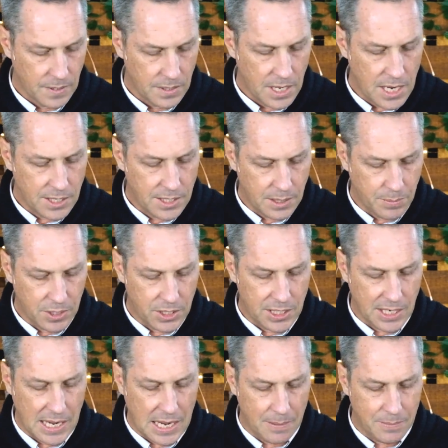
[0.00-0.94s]
Yes, there were
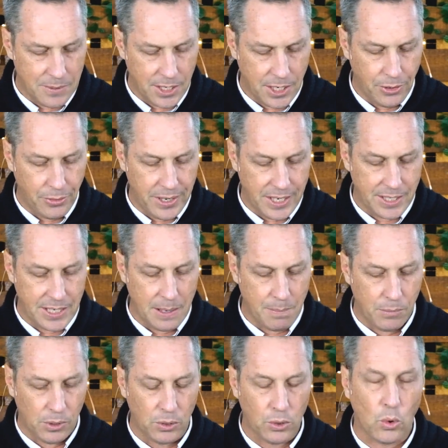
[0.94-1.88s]
times that he
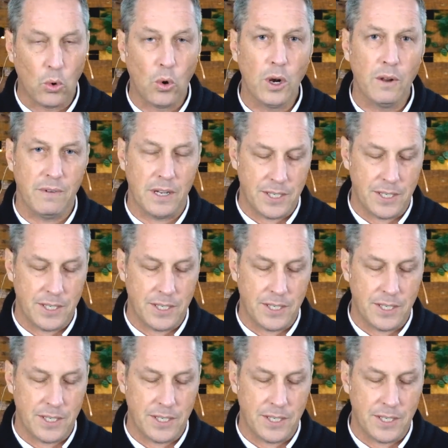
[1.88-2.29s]
resembled all of